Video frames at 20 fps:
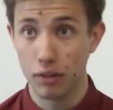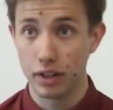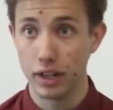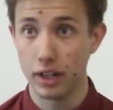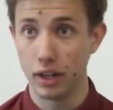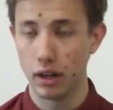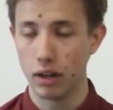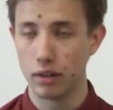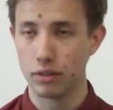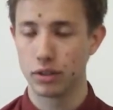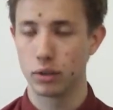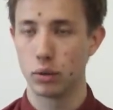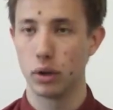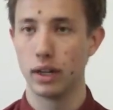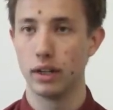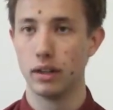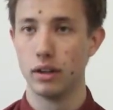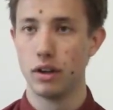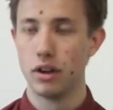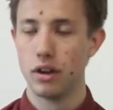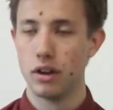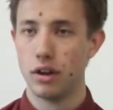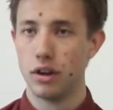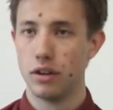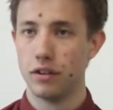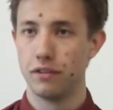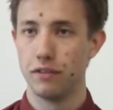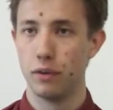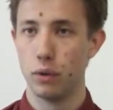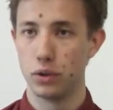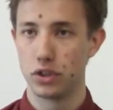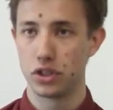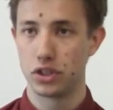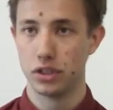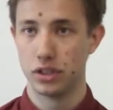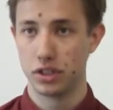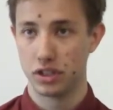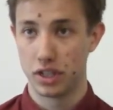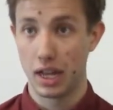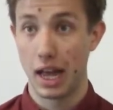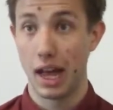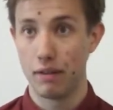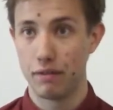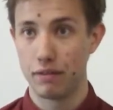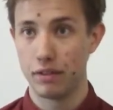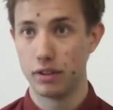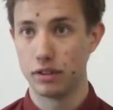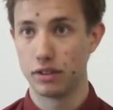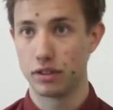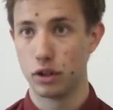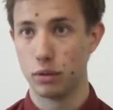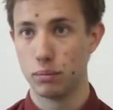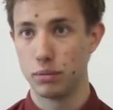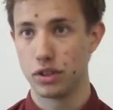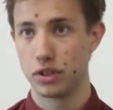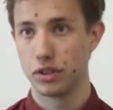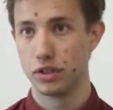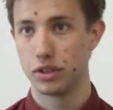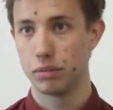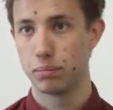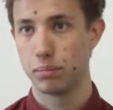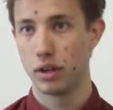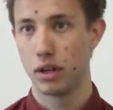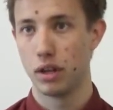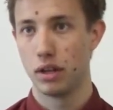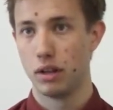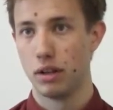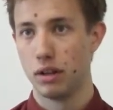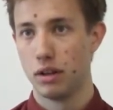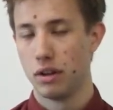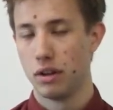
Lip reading: You know, I was quite fortunate to have those options. But